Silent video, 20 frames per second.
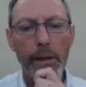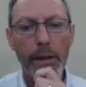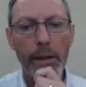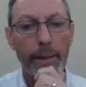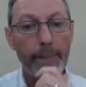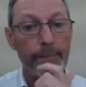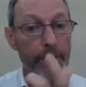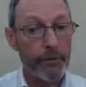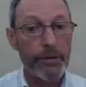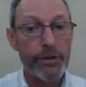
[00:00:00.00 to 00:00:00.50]

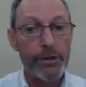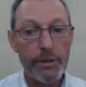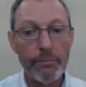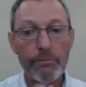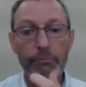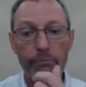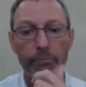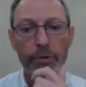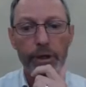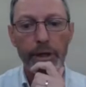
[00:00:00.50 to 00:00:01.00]
Um, there is
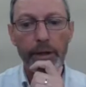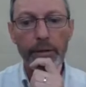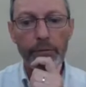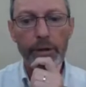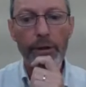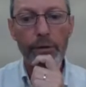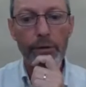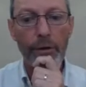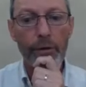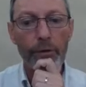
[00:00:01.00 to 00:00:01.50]
some re
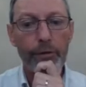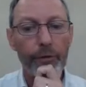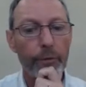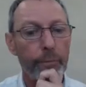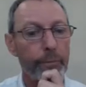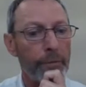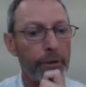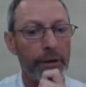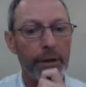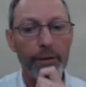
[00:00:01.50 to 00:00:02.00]
regrowth
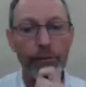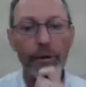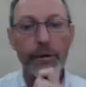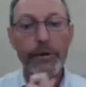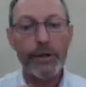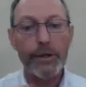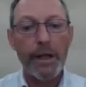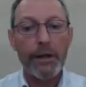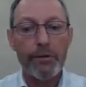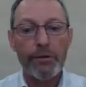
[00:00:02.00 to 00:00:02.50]
from the
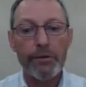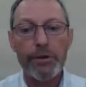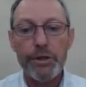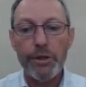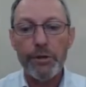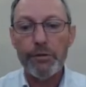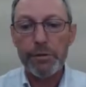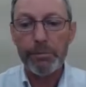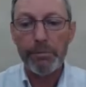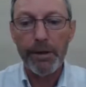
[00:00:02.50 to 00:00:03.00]
rhododendron
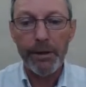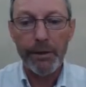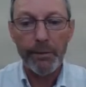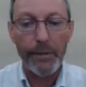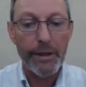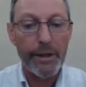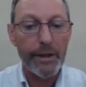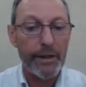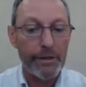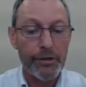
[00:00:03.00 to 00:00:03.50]
shoots, by the
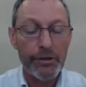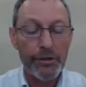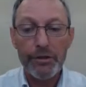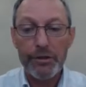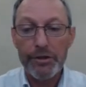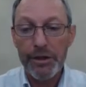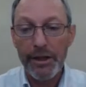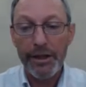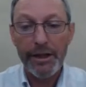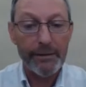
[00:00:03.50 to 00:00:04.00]
way, I
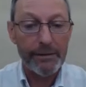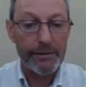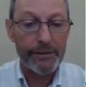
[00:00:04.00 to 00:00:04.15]
should say.